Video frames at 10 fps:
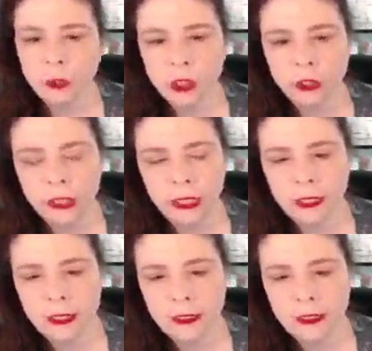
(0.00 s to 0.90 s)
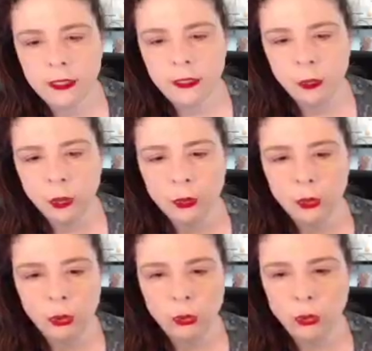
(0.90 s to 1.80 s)
what you'll get is a loop
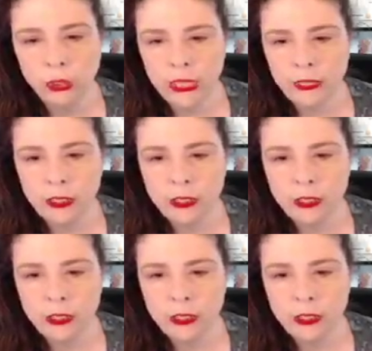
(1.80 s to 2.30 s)
cooldown,